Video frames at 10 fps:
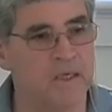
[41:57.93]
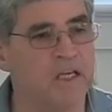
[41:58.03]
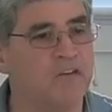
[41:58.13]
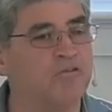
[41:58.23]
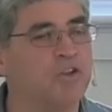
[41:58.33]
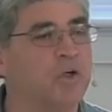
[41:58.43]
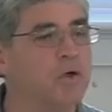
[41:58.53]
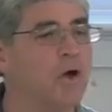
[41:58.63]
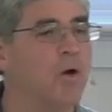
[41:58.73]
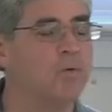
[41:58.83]
If
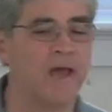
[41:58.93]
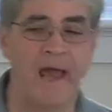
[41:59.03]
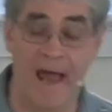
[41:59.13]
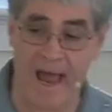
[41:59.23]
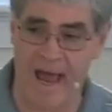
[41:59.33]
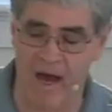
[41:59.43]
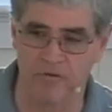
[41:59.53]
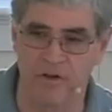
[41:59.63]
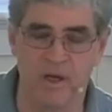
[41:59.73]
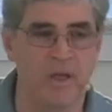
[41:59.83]
you don't
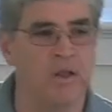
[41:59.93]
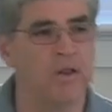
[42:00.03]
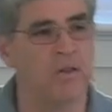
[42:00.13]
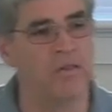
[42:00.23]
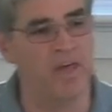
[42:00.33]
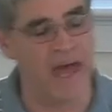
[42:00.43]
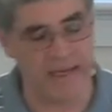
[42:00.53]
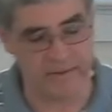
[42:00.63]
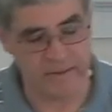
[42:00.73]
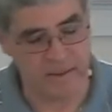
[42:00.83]
have
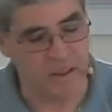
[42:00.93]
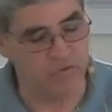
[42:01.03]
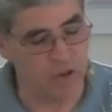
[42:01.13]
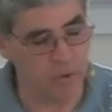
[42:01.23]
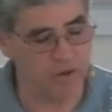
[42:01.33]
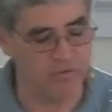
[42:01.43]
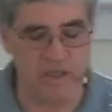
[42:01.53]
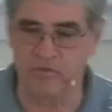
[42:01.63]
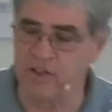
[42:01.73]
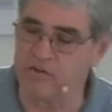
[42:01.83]
that,
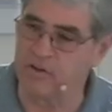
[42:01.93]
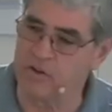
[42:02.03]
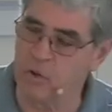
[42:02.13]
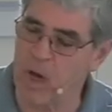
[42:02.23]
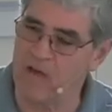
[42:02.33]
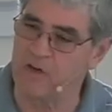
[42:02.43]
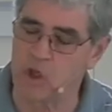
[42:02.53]
if you have a